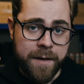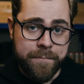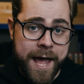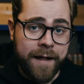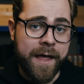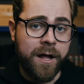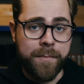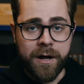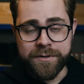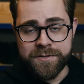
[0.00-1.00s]
pale ale
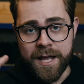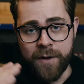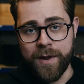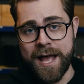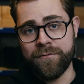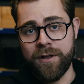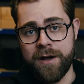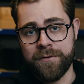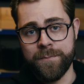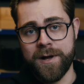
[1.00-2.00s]
malt, and we have
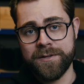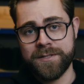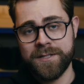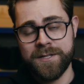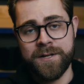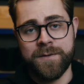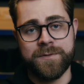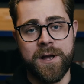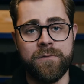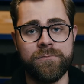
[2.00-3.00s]
lager malt.
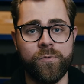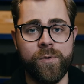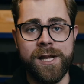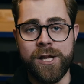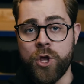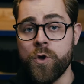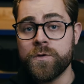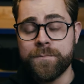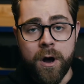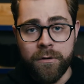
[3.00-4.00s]
So we
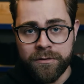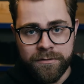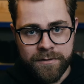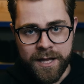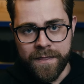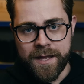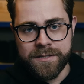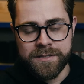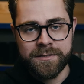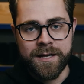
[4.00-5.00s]
use both in
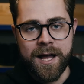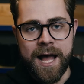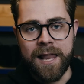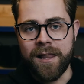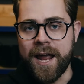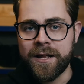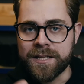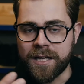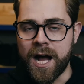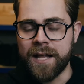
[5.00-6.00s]
this. I like
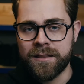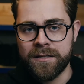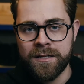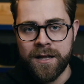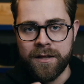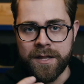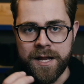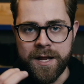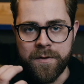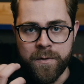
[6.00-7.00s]
to cut
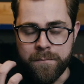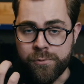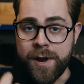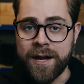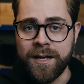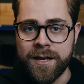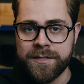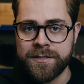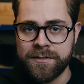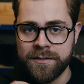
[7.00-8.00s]
the
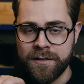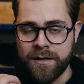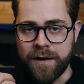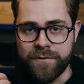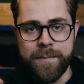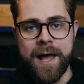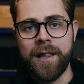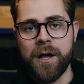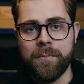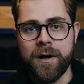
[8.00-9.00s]
breadiness of the
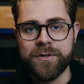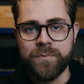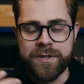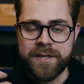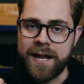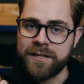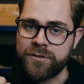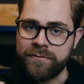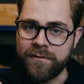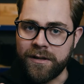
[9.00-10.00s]
pale ale malt with that
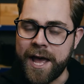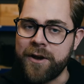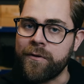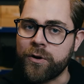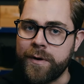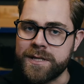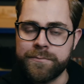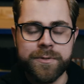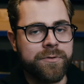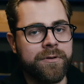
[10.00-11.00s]
sort of lighter,
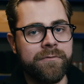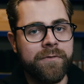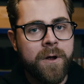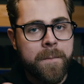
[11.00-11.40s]
crisp sort of